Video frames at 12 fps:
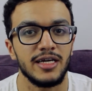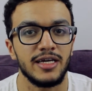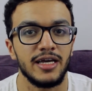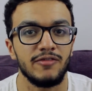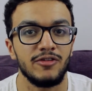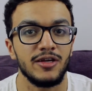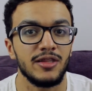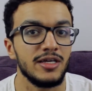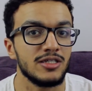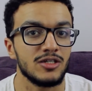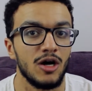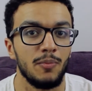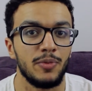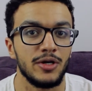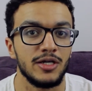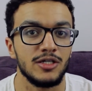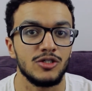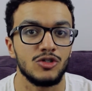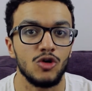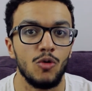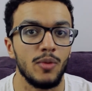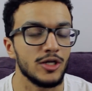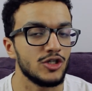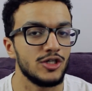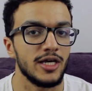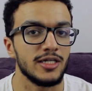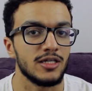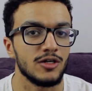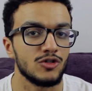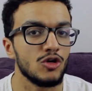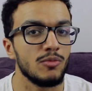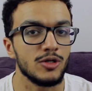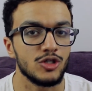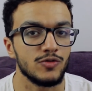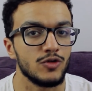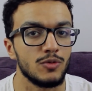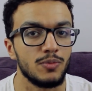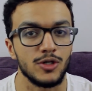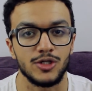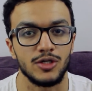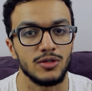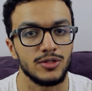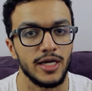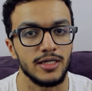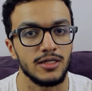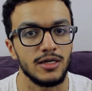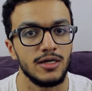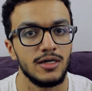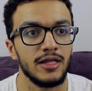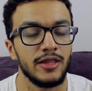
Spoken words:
giving these companies so much data, so much of your personal data.